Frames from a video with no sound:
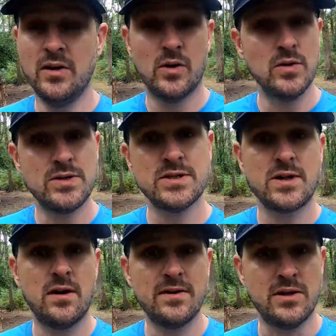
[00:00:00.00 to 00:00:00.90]
or just
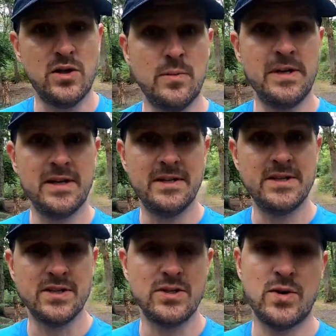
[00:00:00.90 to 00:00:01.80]
call it the human
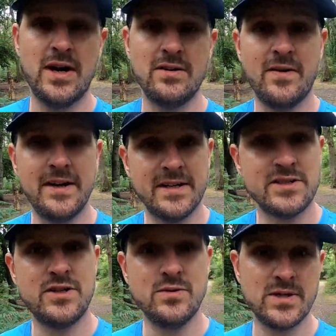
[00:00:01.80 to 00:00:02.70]
condition trying to find
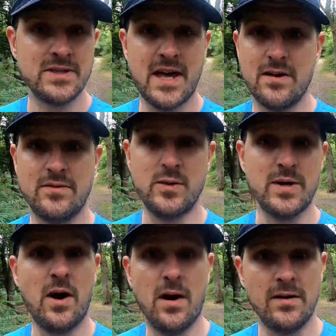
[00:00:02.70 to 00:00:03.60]
excuses out of
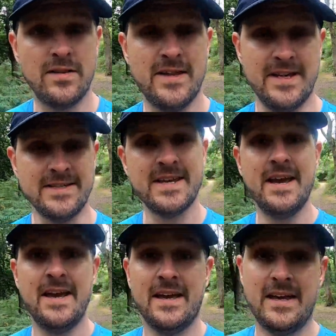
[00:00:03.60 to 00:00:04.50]
doing hard things.
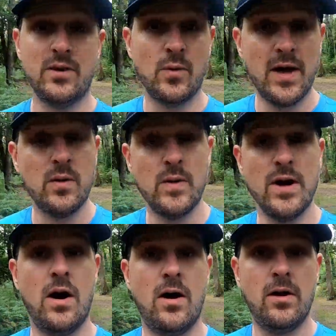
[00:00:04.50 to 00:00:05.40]
Either way, we
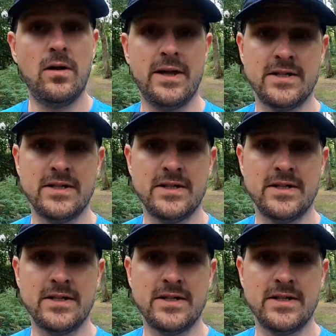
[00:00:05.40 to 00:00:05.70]
all